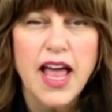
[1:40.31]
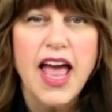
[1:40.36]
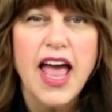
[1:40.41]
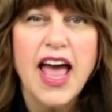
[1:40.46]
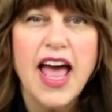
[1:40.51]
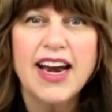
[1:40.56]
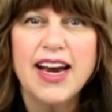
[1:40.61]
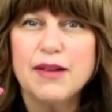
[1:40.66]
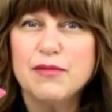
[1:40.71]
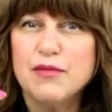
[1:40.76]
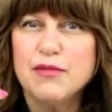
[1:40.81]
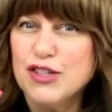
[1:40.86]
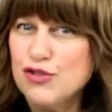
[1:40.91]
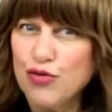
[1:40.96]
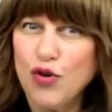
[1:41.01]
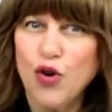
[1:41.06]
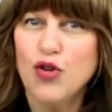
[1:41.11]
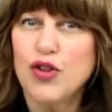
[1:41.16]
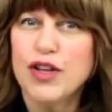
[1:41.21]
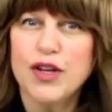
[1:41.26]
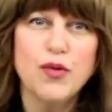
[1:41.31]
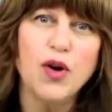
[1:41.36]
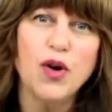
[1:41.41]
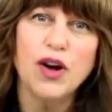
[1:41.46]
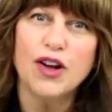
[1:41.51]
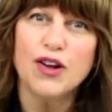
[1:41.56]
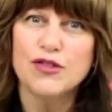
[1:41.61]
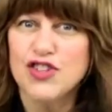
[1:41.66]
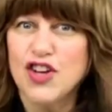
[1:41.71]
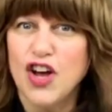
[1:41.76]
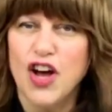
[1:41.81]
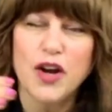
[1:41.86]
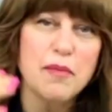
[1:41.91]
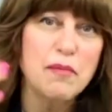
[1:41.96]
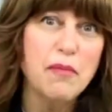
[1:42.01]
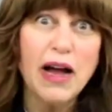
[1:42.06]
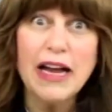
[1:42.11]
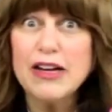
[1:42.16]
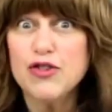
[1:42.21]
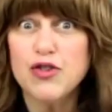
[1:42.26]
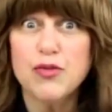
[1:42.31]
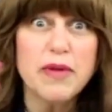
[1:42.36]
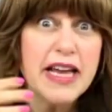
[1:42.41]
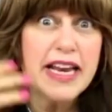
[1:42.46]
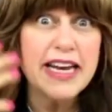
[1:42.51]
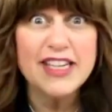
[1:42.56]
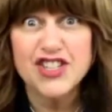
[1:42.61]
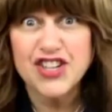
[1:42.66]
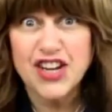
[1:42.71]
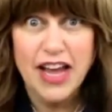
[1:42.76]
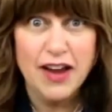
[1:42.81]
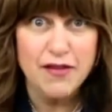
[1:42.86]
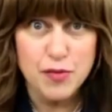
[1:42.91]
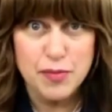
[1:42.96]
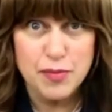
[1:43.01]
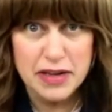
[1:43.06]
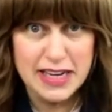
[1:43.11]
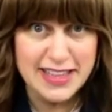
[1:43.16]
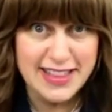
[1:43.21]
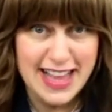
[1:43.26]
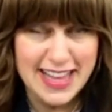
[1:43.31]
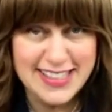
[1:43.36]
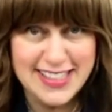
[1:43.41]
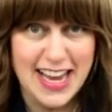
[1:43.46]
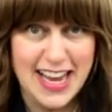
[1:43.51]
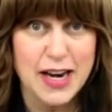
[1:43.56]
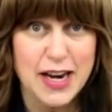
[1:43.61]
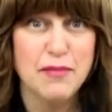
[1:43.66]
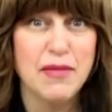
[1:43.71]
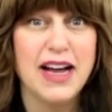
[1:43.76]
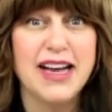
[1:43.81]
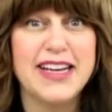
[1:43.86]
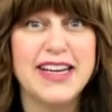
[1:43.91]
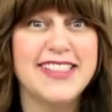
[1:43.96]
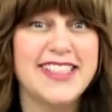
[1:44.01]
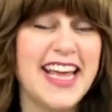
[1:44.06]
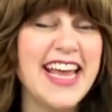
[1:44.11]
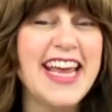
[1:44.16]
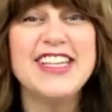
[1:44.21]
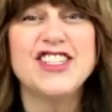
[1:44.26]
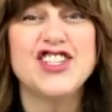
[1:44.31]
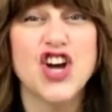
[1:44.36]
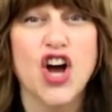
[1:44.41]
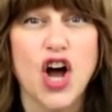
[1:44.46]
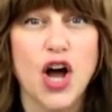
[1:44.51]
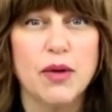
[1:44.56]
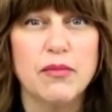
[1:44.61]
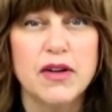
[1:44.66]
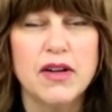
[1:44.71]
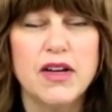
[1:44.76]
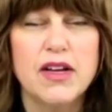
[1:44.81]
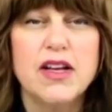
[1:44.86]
and I'm controlling what goes on and micromanaging everybody, and that's kind of my day job.